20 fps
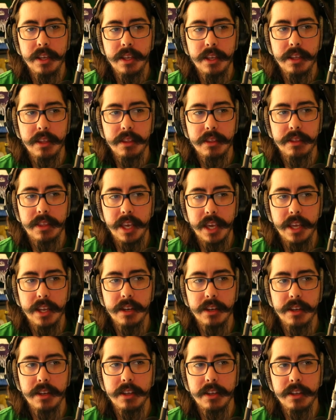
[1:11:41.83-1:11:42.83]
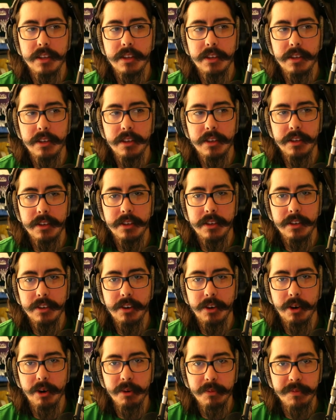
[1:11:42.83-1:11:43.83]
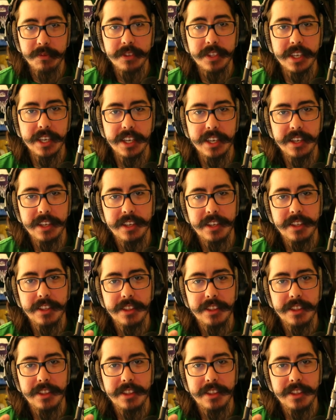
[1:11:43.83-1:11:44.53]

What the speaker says: then hopefully